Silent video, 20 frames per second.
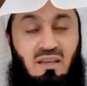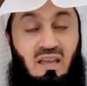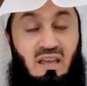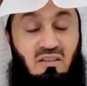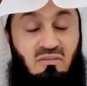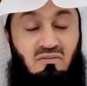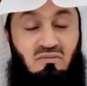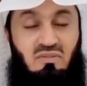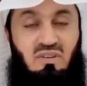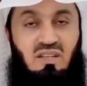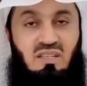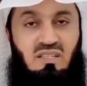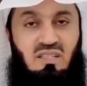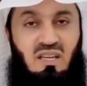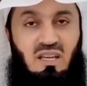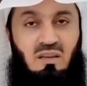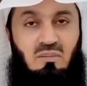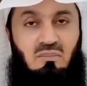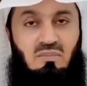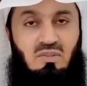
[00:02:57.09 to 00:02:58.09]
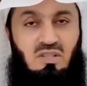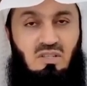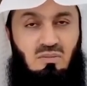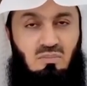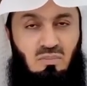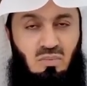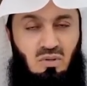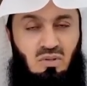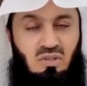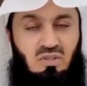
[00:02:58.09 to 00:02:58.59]
Every time,
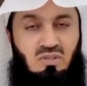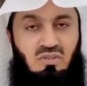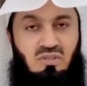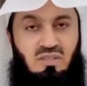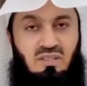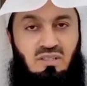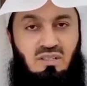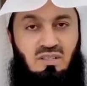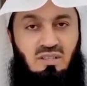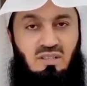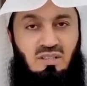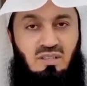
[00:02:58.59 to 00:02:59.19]
just monitor it.